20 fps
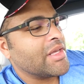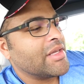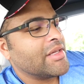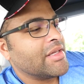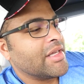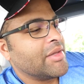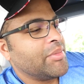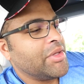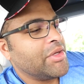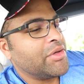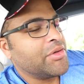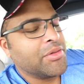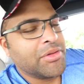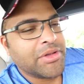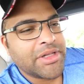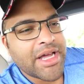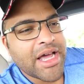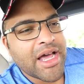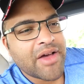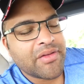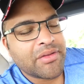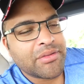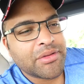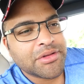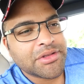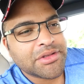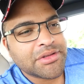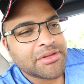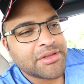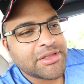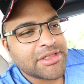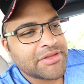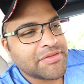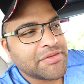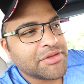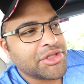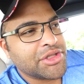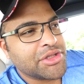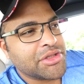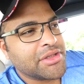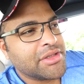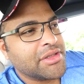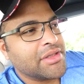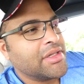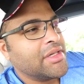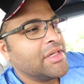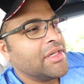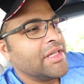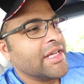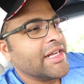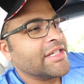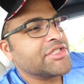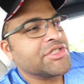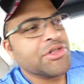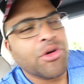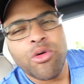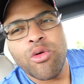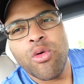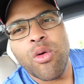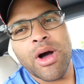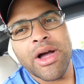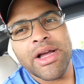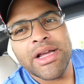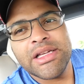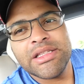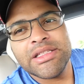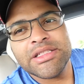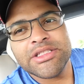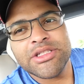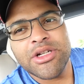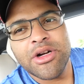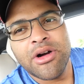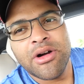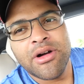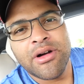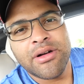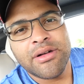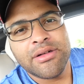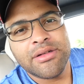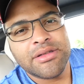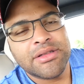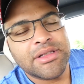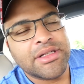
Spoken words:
it'd be cool to have a Rolls Royce for sure. It's so quiet in this car,